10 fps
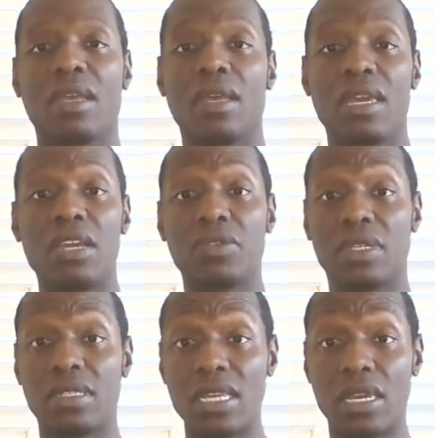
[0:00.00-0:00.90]
here's
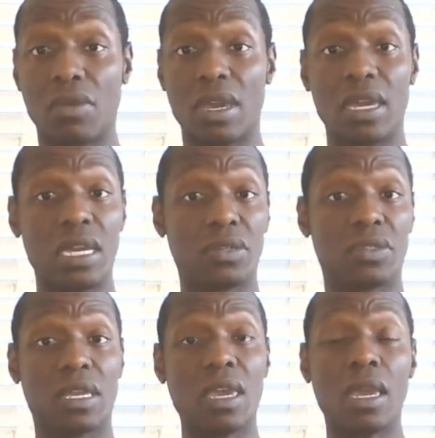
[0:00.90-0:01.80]
the secret. Here's
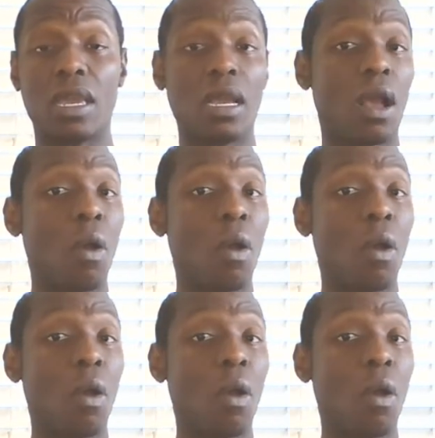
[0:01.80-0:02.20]
the key.